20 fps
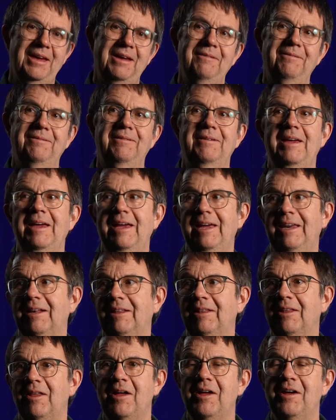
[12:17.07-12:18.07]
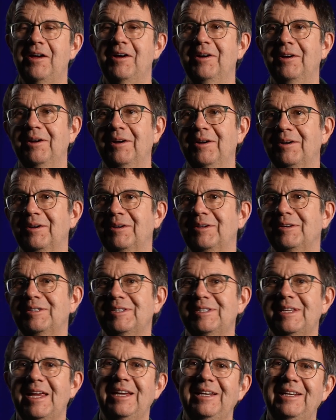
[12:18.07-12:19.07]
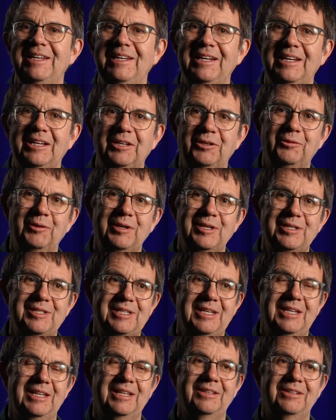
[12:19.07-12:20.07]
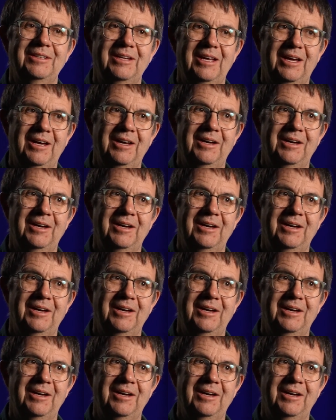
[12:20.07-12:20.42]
have had a long-standing interest in